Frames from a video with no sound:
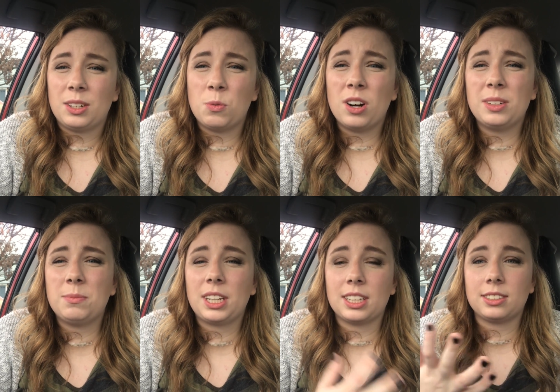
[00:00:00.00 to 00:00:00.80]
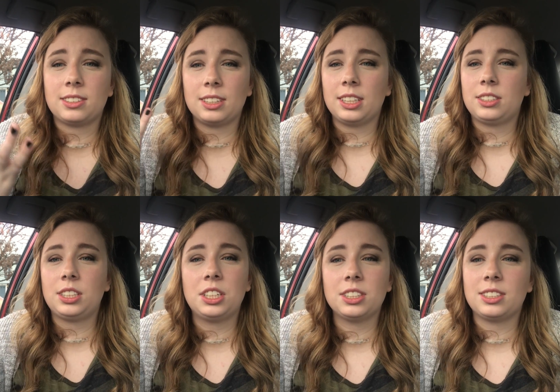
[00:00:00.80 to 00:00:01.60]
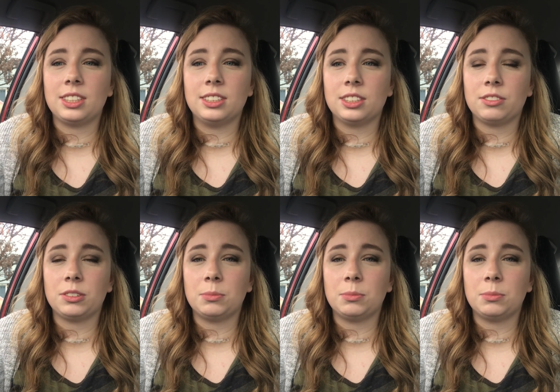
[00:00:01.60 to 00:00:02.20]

one, because it's just easier for